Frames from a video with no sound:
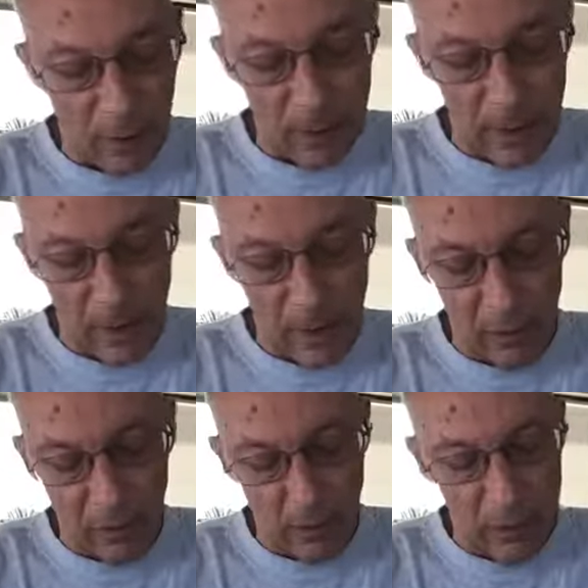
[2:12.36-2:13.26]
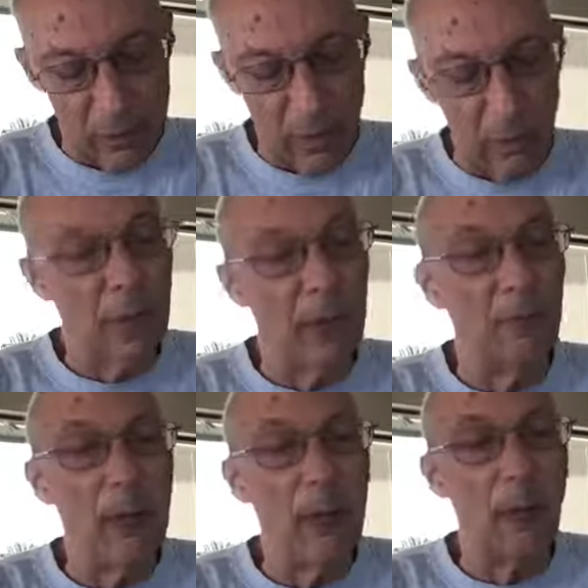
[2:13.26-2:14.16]
the meeting to be sure that it
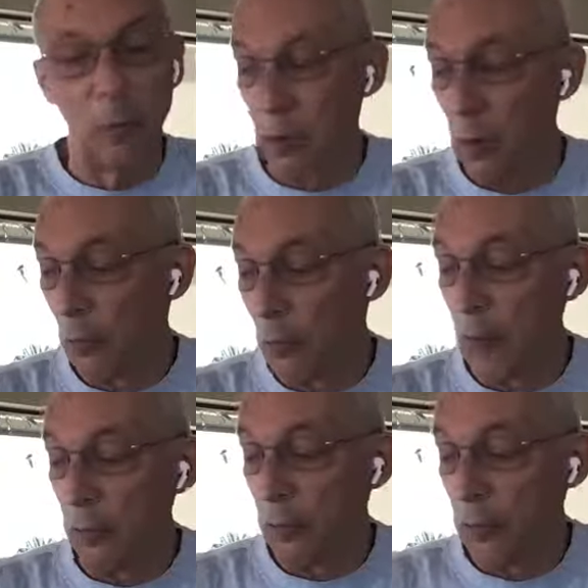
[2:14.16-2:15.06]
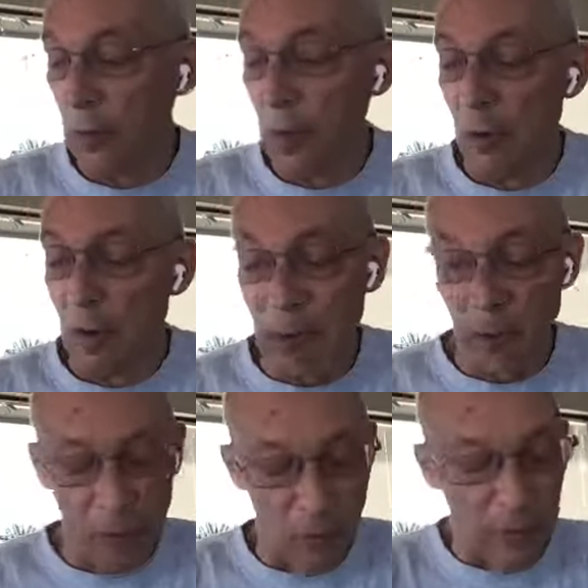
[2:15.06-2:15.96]
follows Toastmaster
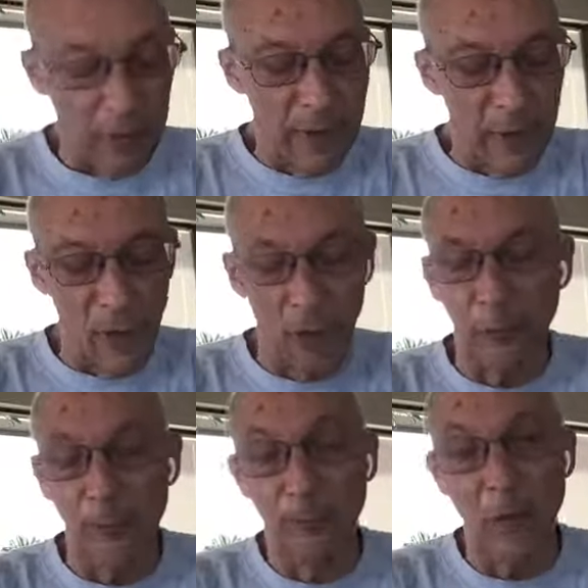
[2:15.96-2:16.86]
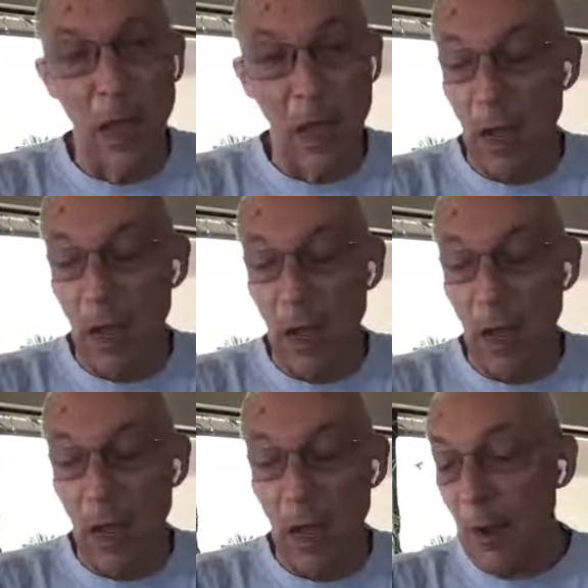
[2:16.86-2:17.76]
International standards.
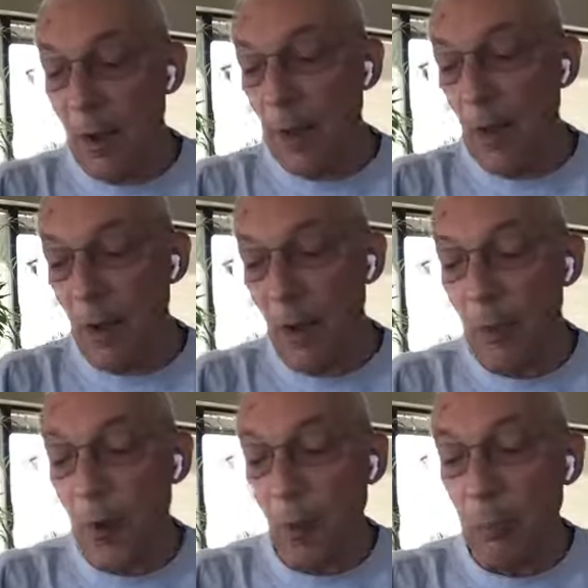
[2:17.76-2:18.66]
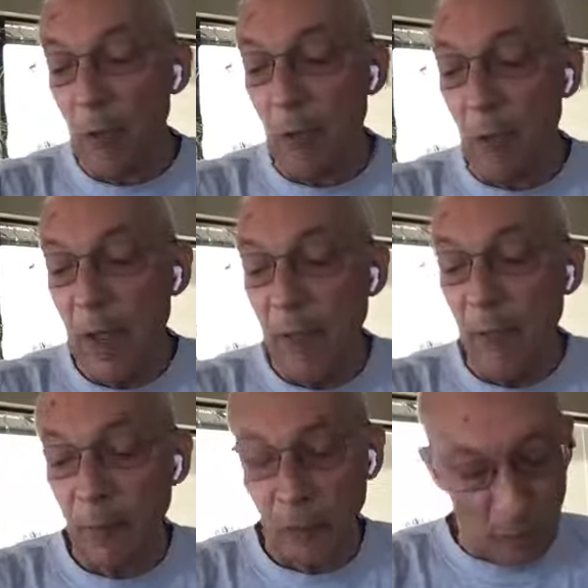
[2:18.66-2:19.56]
Another helper that we have
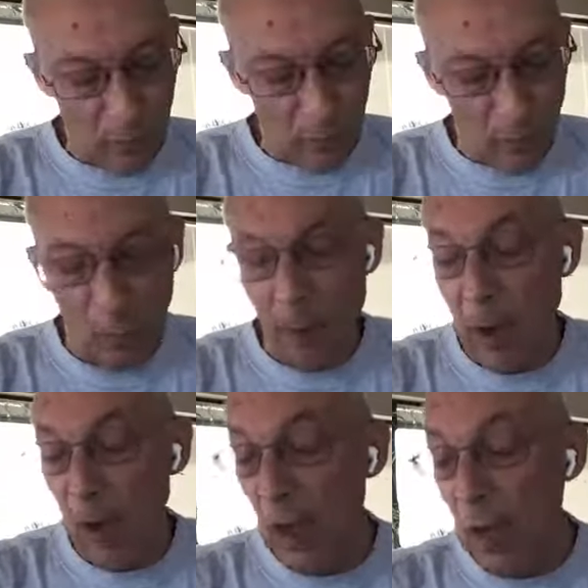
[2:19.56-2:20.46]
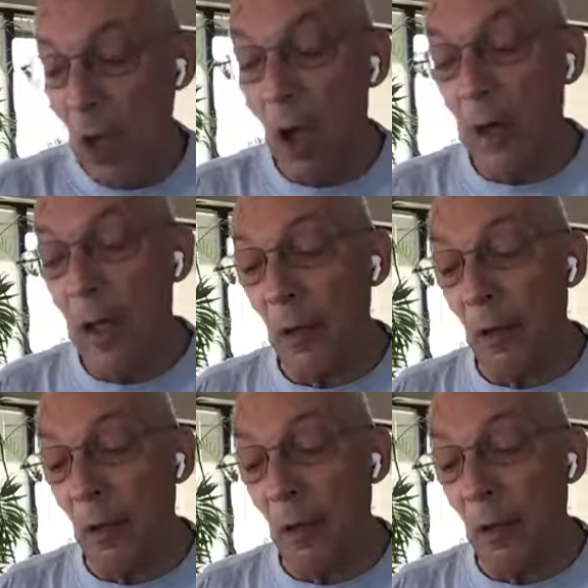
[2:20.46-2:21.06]
is the grammarian counter.